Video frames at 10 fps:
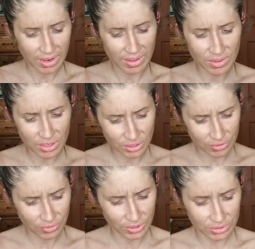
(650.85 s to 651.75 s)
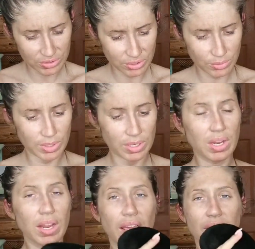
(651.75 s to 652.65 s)
And then your fingers look weird.
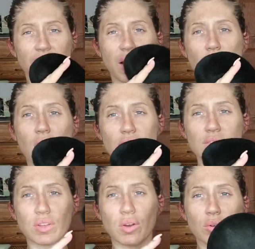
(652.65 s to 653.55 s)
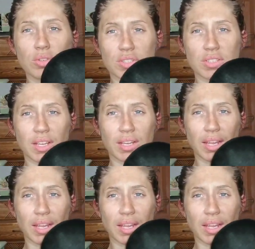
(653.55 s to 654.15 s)
And then I also just